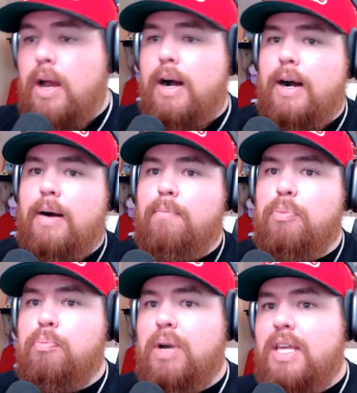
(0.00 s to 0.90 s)
Um,
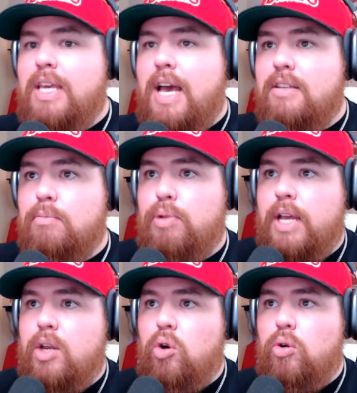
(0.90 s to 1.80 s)
but he hasn't
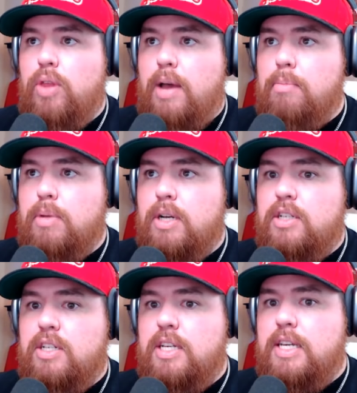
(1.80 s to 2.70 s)
played all that
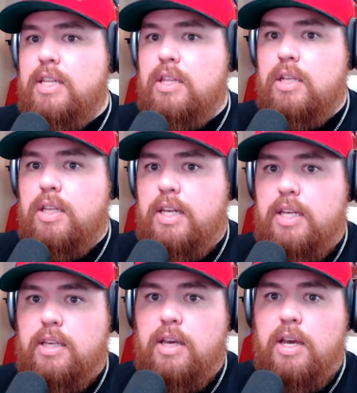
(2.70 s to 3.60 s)
much in the
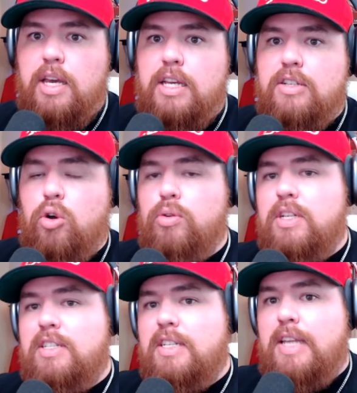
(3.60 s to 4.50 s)
league. He's only
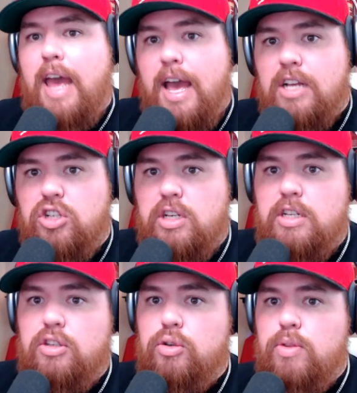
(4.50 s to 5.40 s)
seen action in
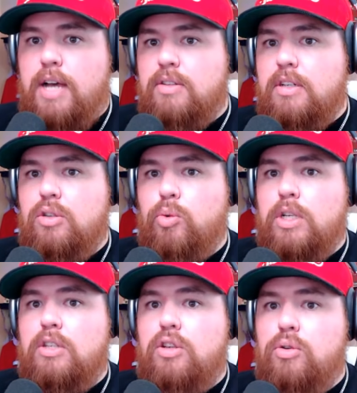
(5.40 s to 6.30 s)

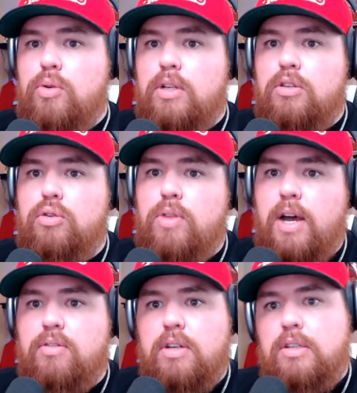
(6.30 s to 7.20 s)
2022 and
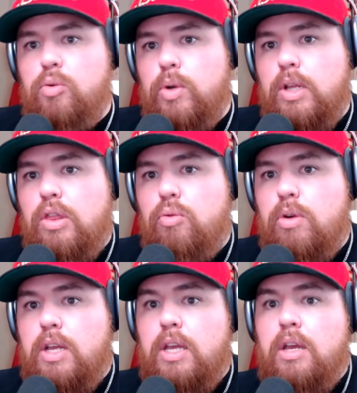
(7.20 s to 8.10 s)

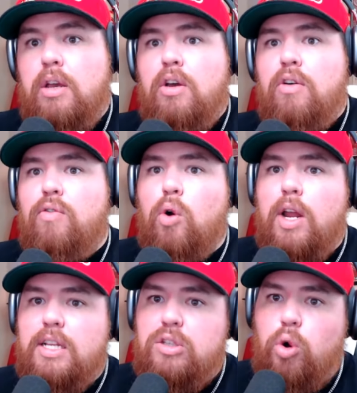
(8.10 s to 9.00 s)
2023 for
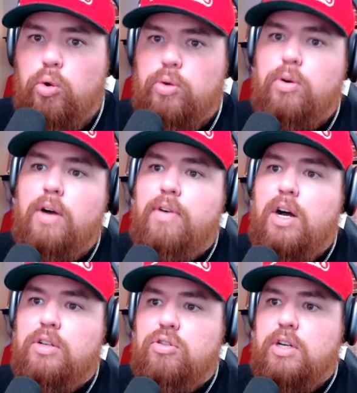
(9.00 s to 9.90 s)
a total of
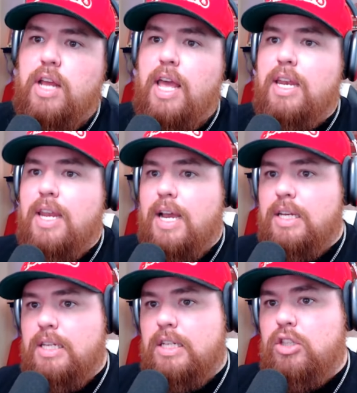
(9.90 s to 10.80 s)

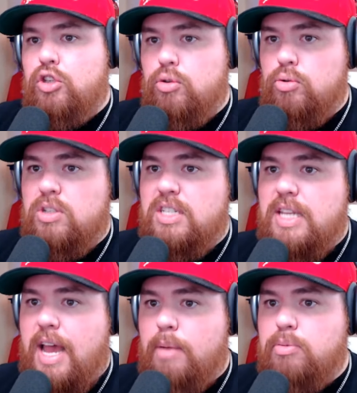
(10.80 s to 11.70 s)
192
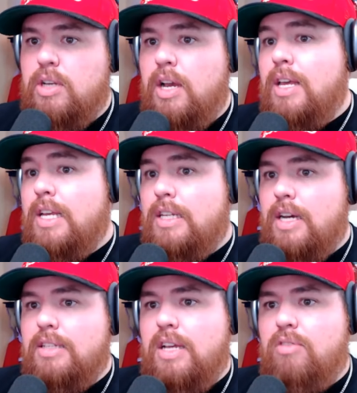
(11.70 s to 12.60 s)
snaps. He
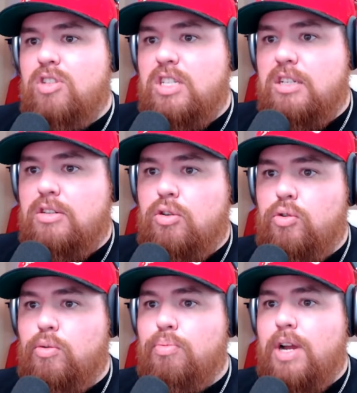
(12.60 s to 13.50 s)
does have six
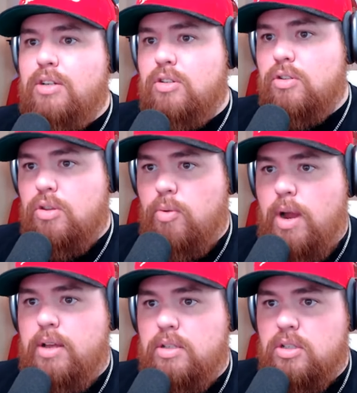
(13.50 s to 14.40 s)
total pressures
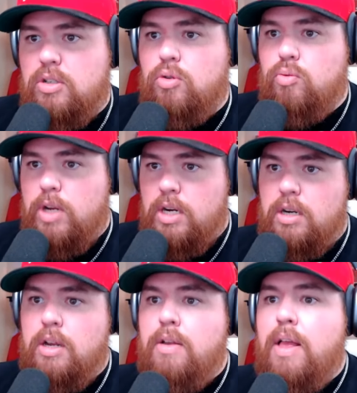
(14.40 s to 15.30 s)
throughout his career
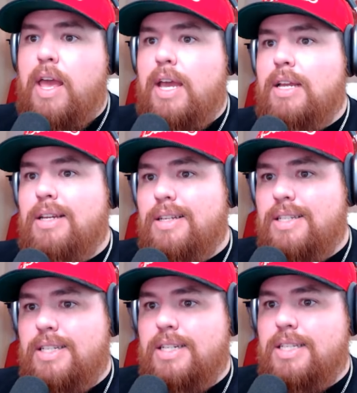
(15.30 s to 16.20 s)
and
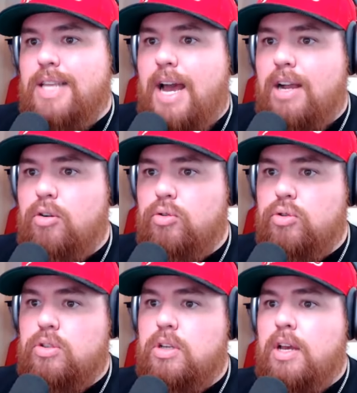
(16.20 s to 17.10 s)
six
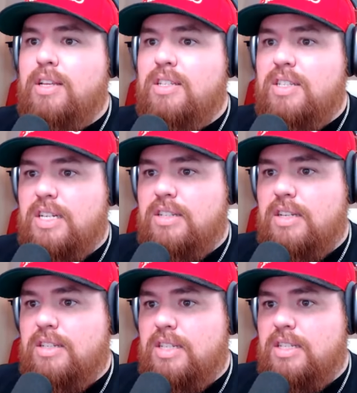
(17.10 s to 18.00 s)
tackles six
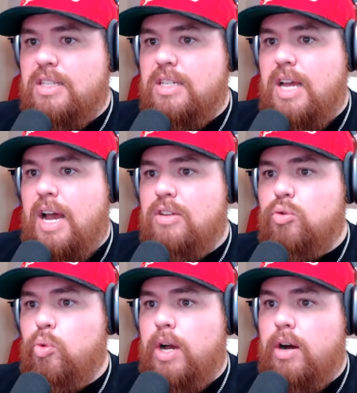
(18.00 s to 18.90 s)
assisted as
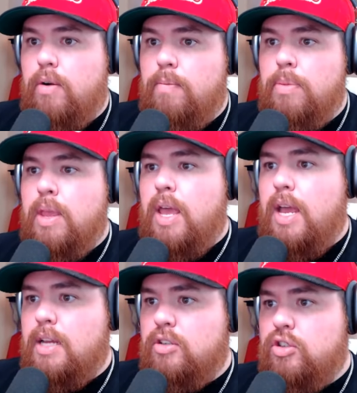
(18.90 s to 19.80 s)
well,
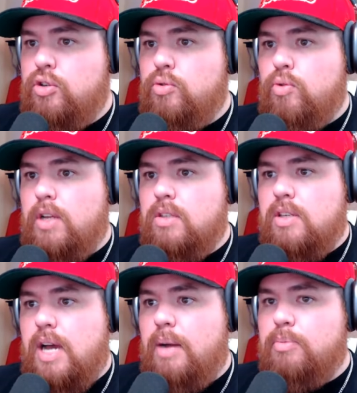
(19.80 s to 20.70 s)
and two run
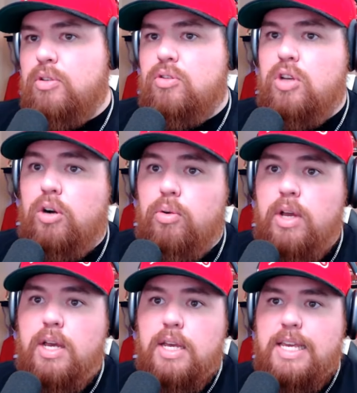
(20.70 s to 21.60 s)
stops. So
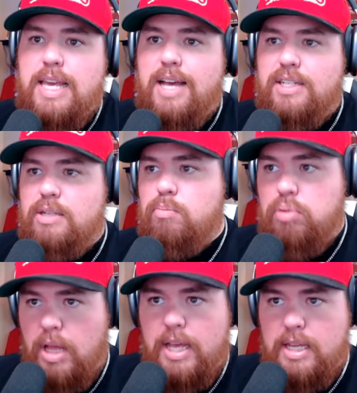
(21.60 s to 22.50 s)
he hasn't
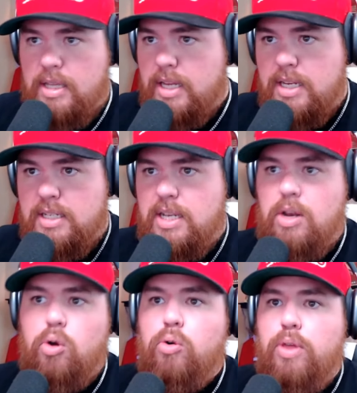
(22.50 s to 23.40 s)
played, like I said,
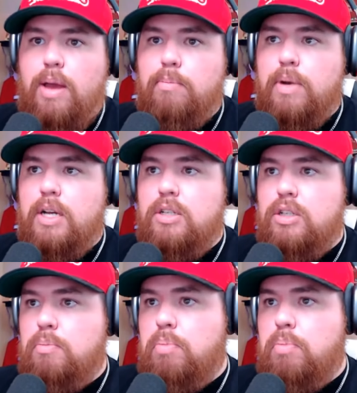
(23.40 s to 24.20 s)
all that much.